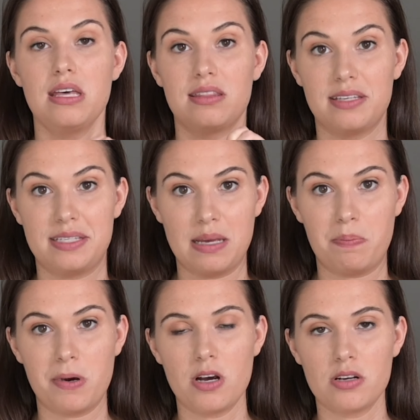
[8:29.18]
the
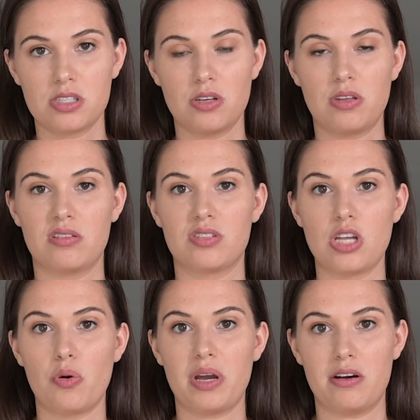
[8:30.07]
zipper, so there's
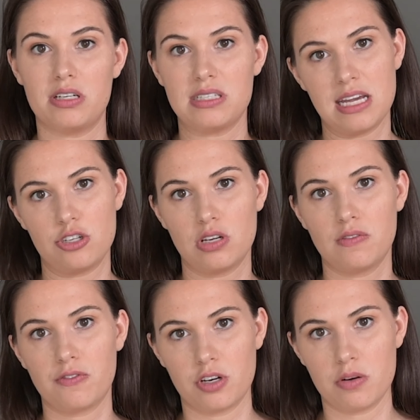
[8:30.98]
no irritation
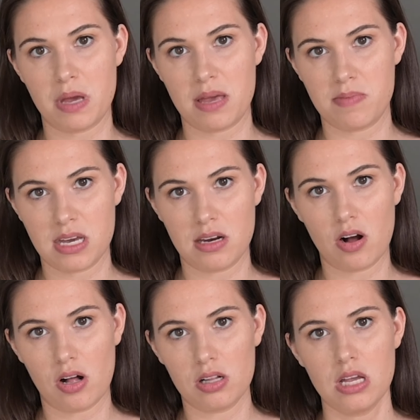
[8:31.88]
for your baby at
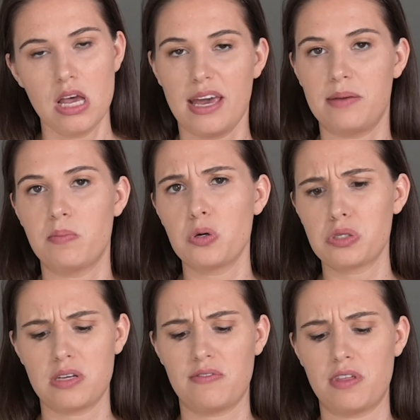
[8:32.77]
all. And
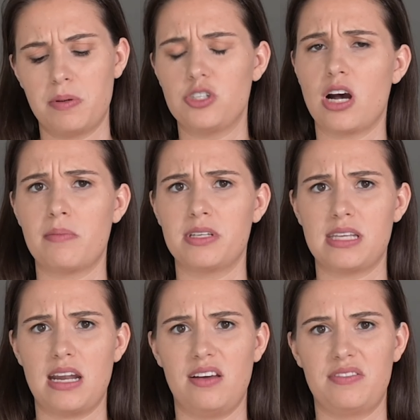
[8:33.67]
most of the pajamas
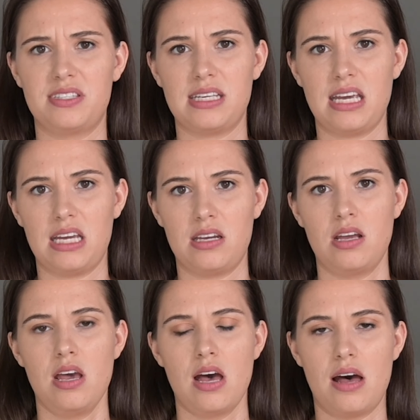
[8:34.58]
that I've seen
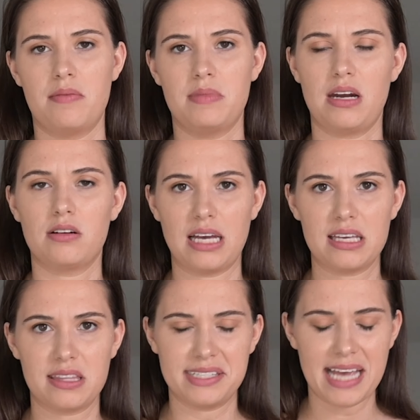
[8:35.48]
that are
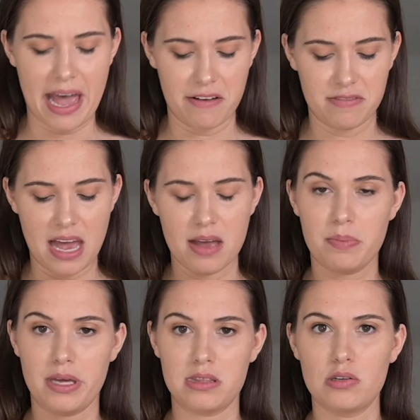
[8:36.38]
like this have that,
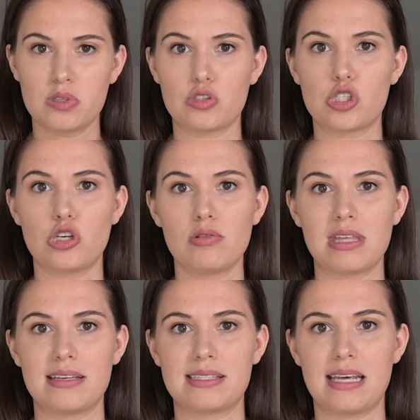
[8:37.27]
but those are two
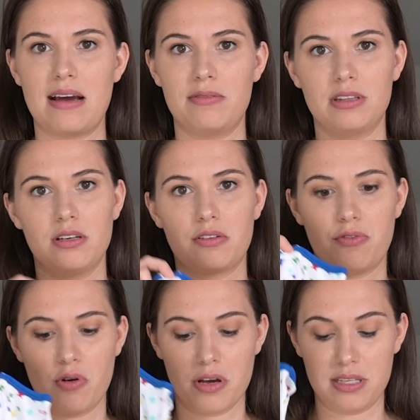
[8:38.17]
things that I would look
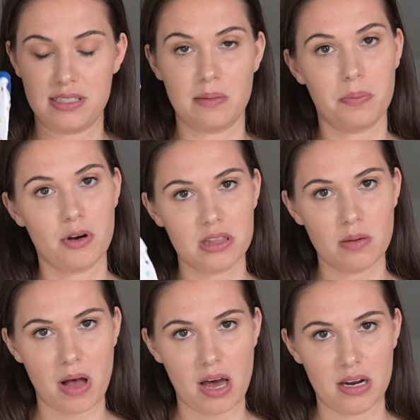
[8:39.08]
for: the zipper at the
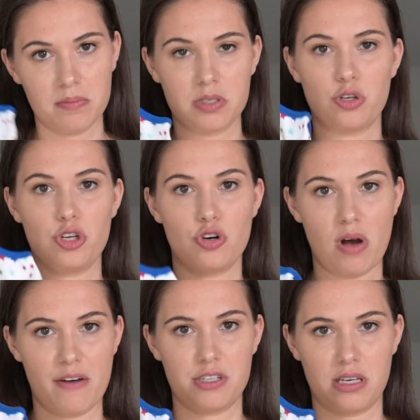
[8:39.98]
bottom so you don't
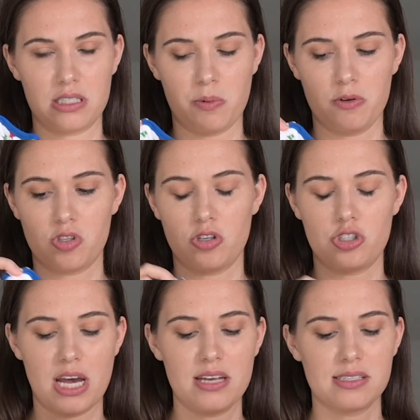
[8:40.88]
have to expose their
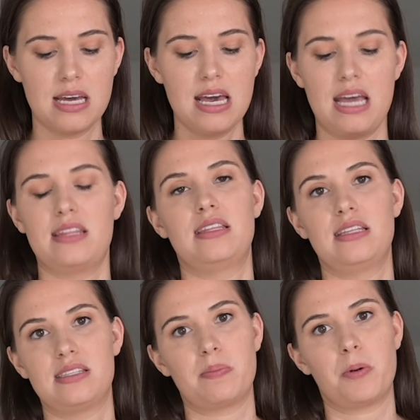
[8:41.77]
chest, and then
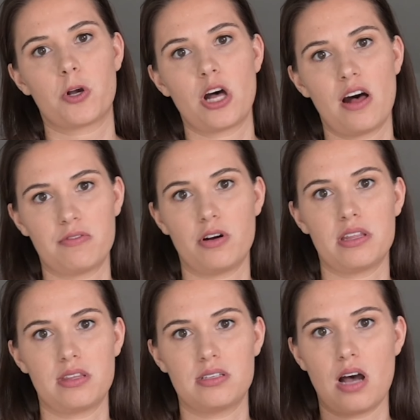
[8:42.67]
the zipper cover
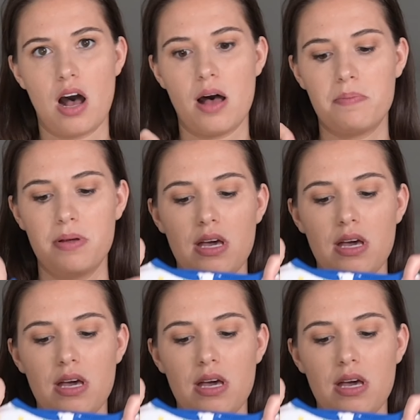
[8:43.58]
at the top.